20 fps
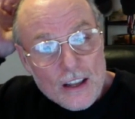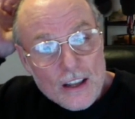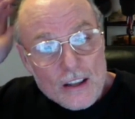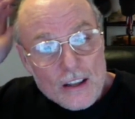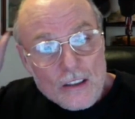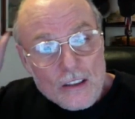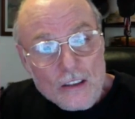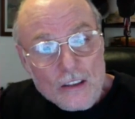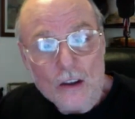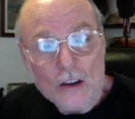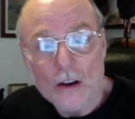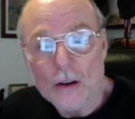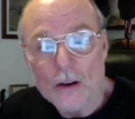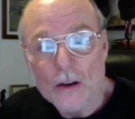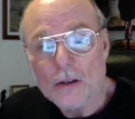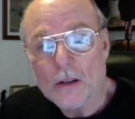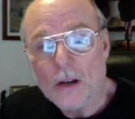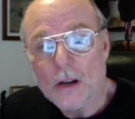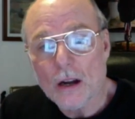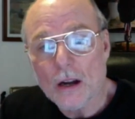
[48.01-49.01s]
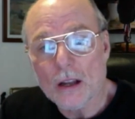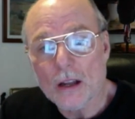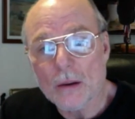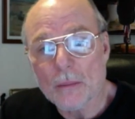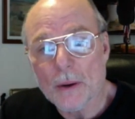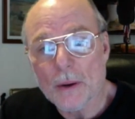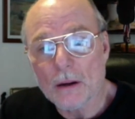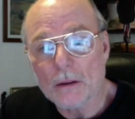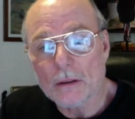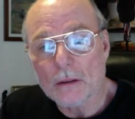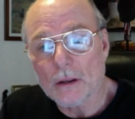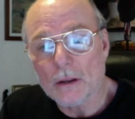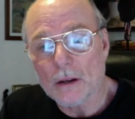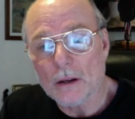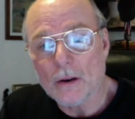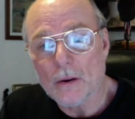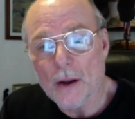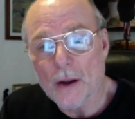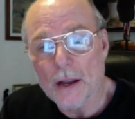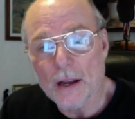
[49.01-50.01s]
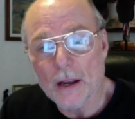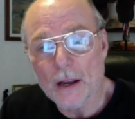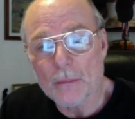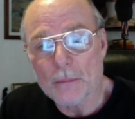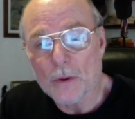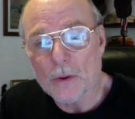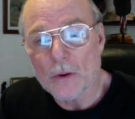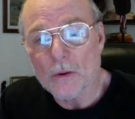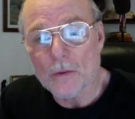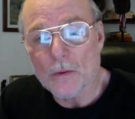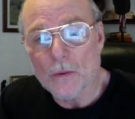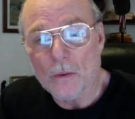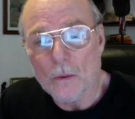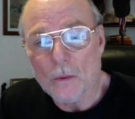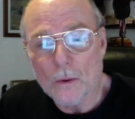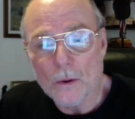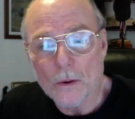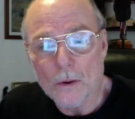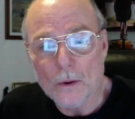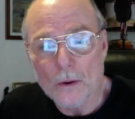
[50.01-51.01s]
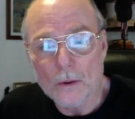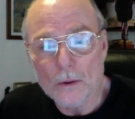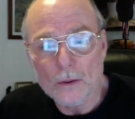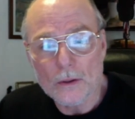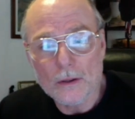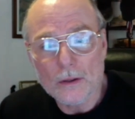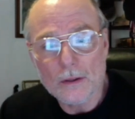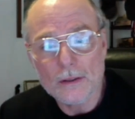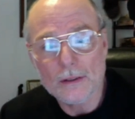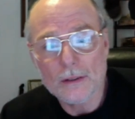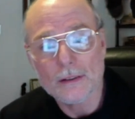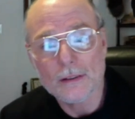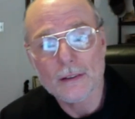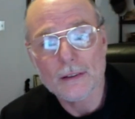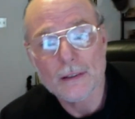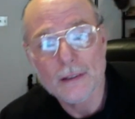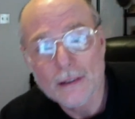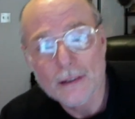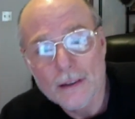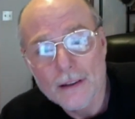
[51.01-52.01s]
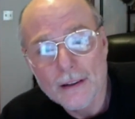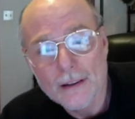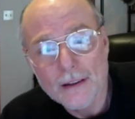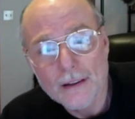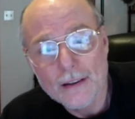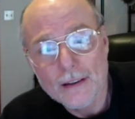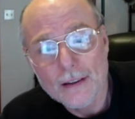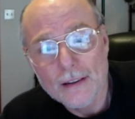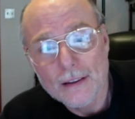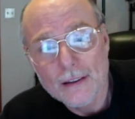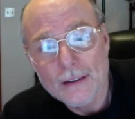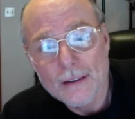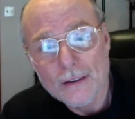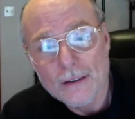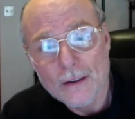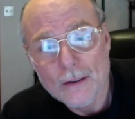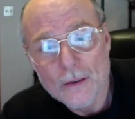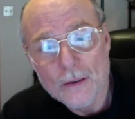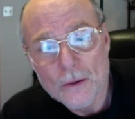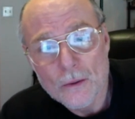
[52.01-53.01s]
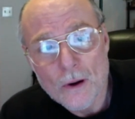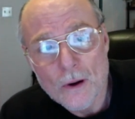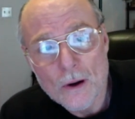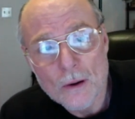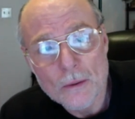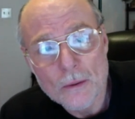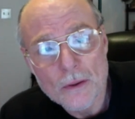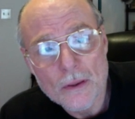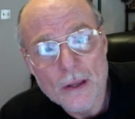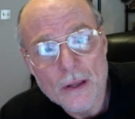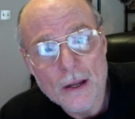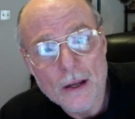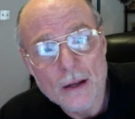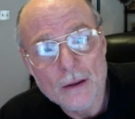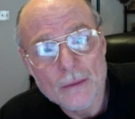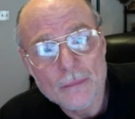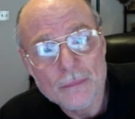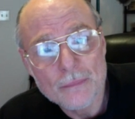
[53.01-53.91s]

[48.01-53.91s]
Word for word: so you're talking about uh, creating a beautiful world nothing wrong with that